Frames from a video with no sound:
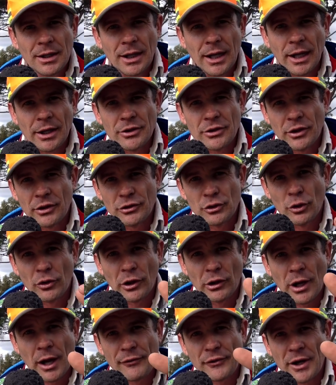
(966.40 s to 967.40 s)
And you're
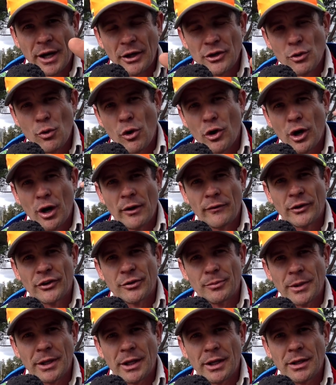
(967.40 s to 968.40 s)
the lifeguard. You walk over
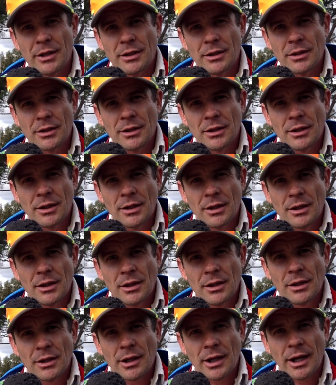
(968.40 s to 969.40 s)
to me,
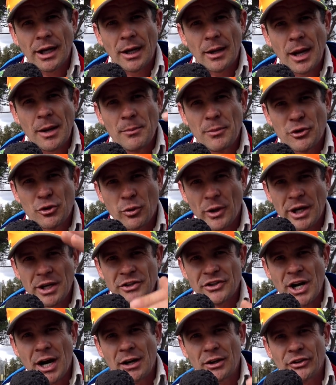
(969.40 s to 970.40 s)
and in
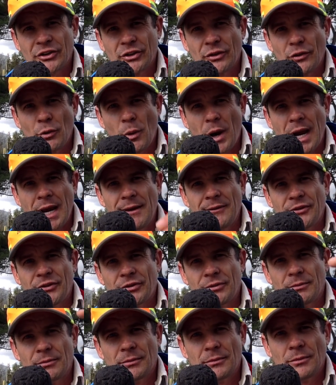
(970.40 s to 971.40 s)
between dunks of the
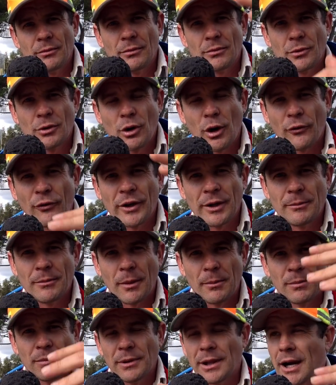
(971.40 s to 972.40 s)
waves, coughing
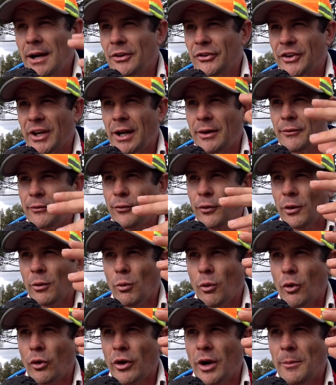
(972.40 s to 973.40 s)
my lungs out and full of
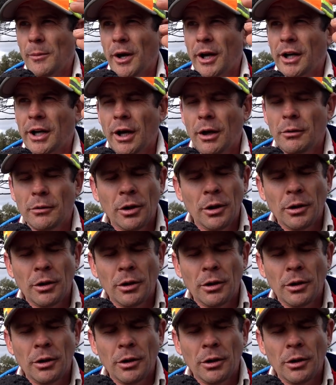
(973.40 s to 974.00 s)
water, I'm like,